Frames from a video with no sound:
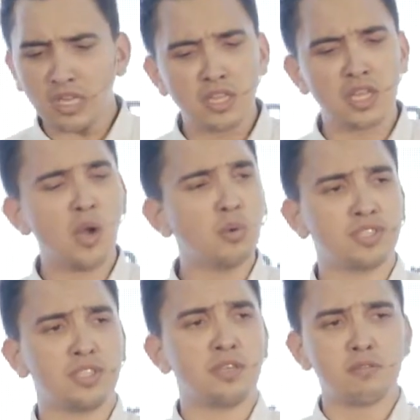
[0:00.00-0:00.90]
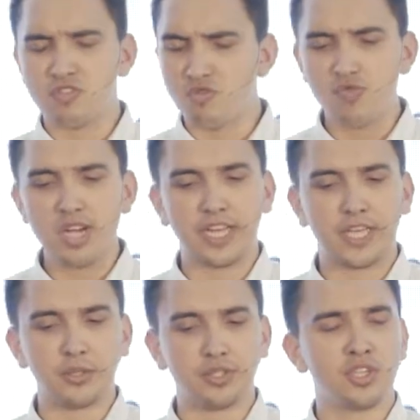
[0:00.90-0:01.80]
Now it's really
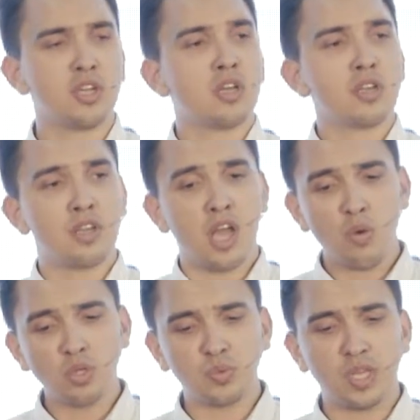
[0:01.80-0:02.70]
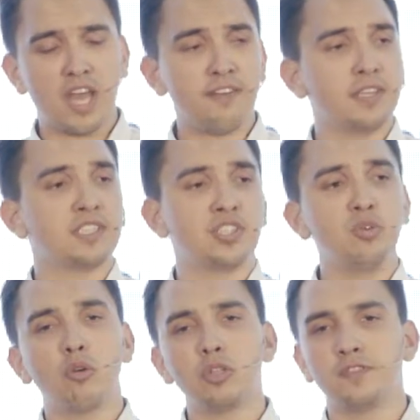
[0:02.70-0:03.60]
huge. Now what we have, it's
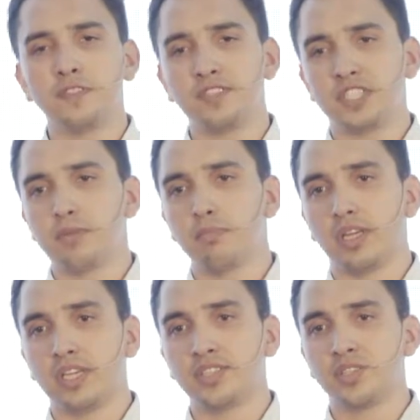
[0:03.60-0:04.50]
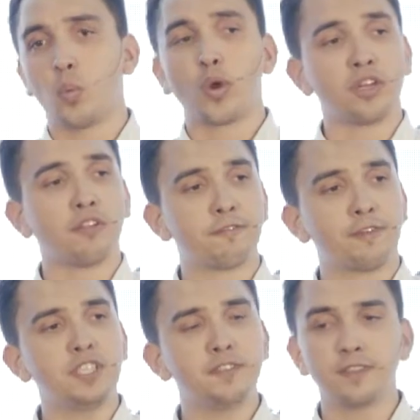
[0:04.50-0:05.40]
250 employees working in
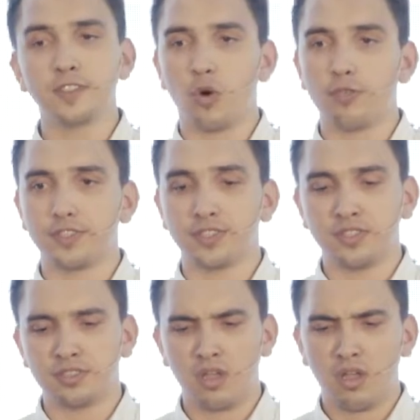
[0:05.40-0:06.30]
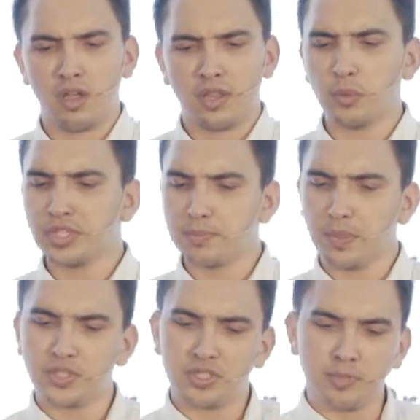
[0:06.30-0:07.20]
3 different offices. There was
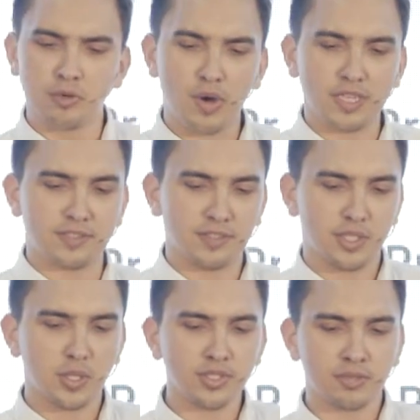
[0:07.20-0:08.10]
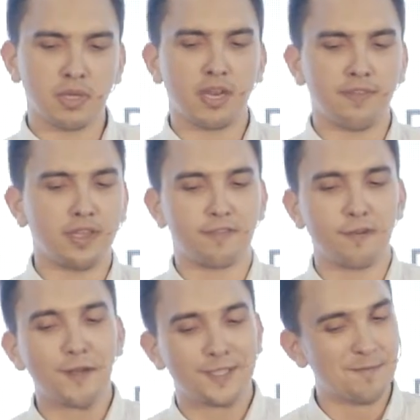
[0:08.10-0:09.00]
supposed to be red dots, but I think I
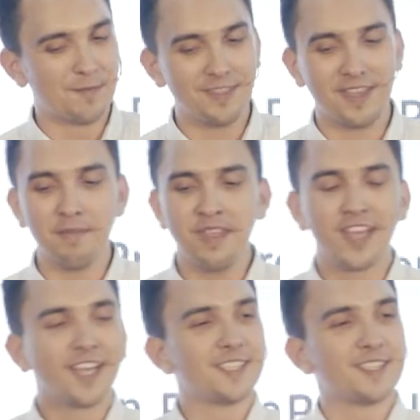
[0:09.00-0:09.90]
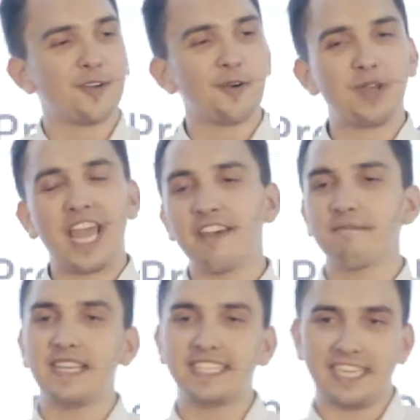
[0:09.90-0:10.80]
forgot to put them. So we have
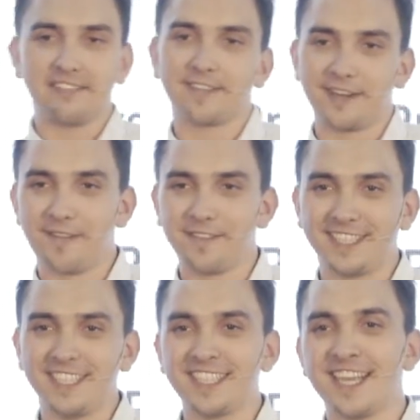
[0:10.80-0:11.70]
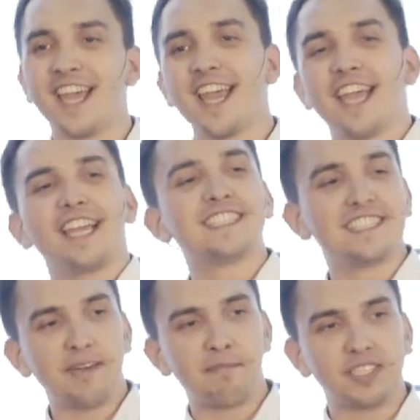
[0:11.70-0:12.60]
basically 3 offices. In
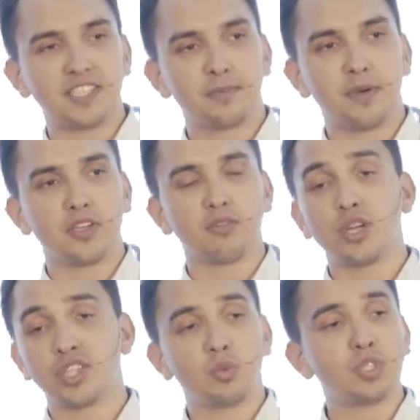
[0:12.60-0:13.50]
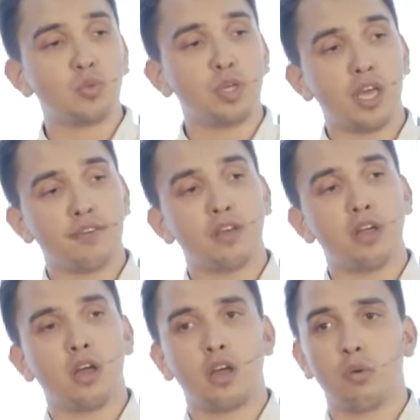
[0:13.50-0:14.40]
St. Petersburg in Russia, which we have
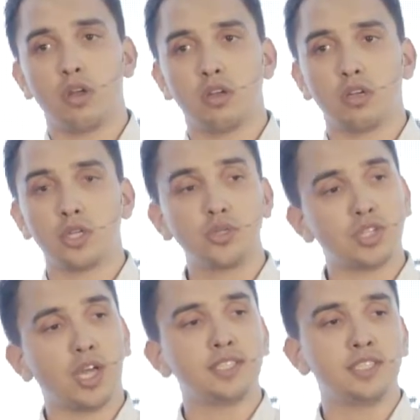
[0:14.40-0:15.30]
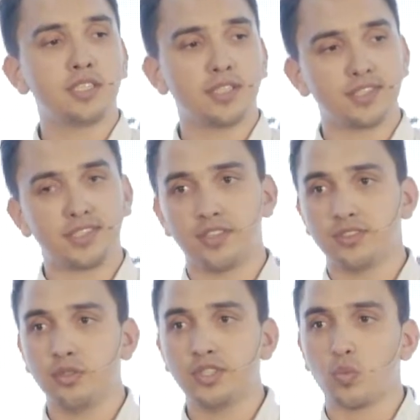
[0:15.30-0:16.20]
our huge IT data
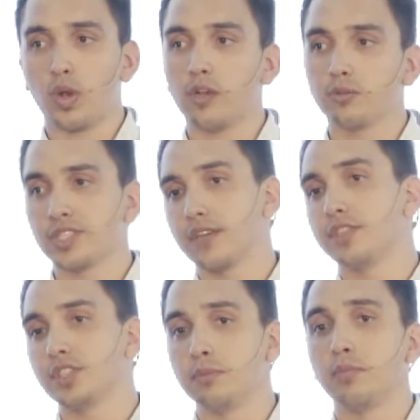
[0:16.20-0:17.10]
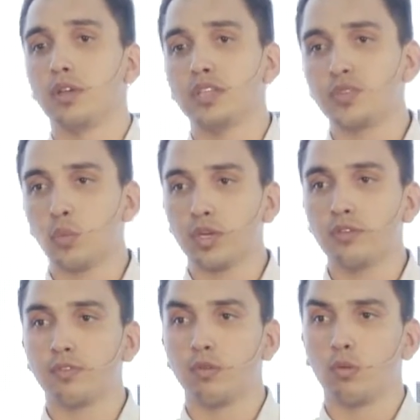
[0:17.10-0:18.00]
center. It's 170 employees working
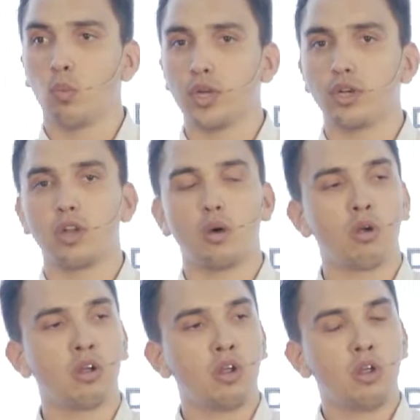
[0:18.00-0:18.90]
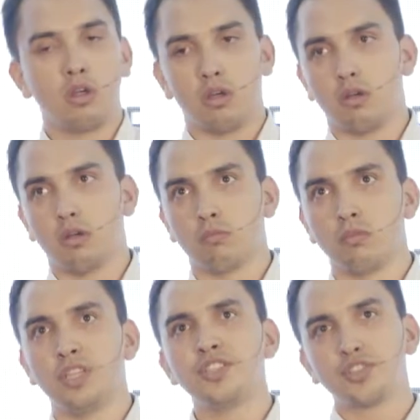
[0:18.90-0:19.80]
on our
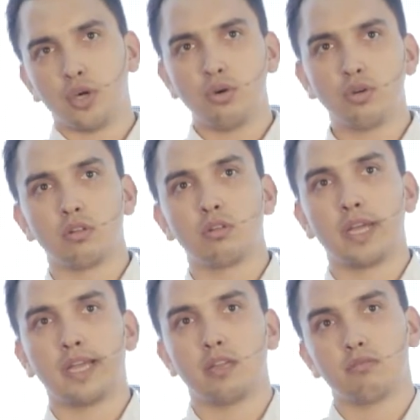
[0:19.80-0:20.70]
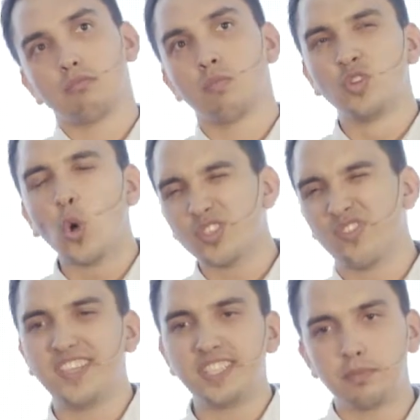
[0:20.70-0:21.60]
internal, not
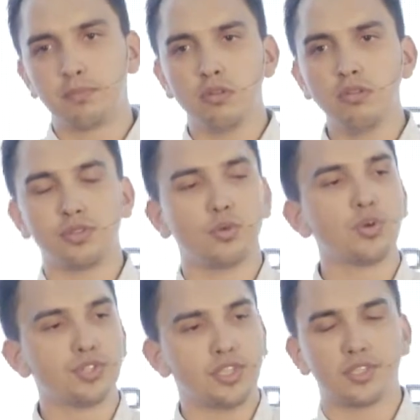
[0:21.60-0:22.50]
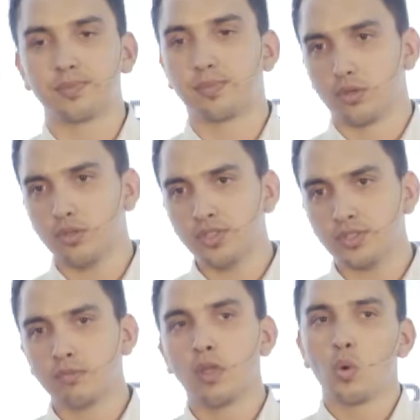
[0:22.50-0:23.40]
visible to audience
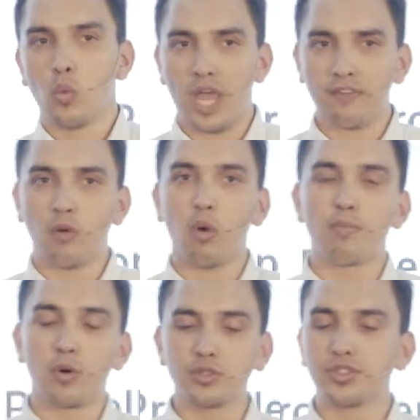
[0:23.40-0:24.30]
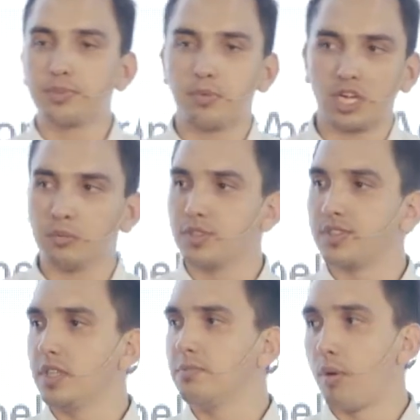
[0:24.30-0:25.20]
products. We have our product
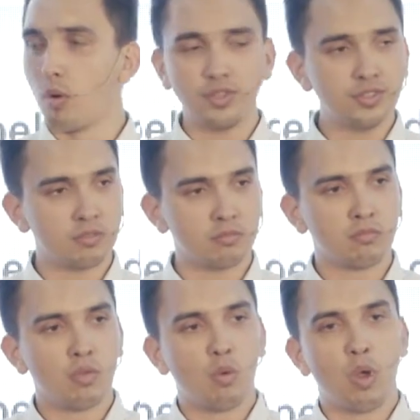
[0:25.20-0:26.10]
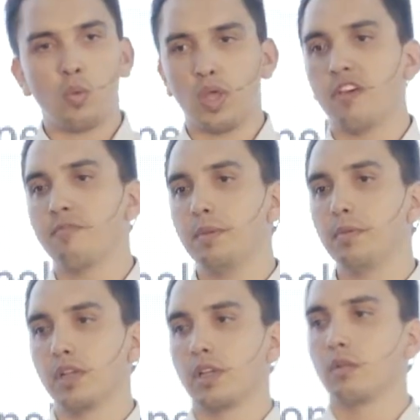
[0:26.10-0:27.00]
department in Poland, where we have
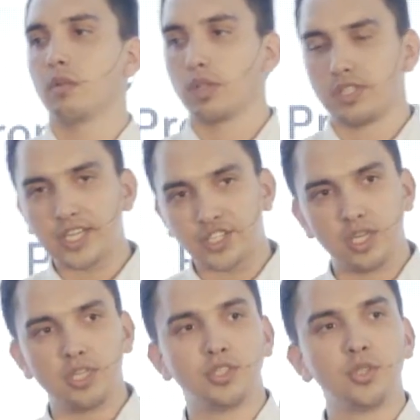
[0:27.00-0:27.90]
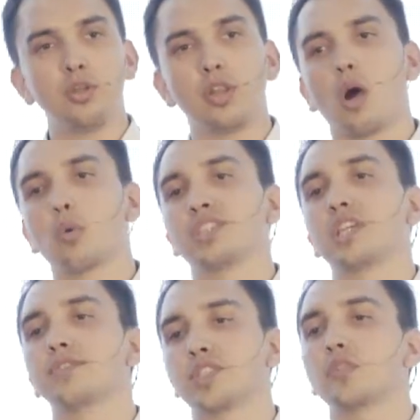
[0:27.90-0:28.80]
people actually doing our
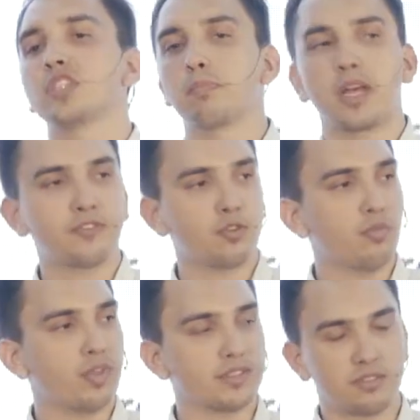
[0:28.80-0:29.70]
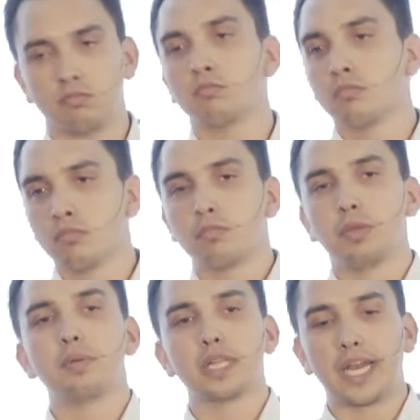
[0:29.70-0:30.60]
self-service platform that
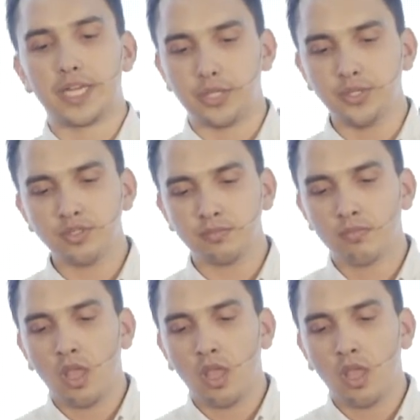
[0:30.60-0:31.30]
people can use.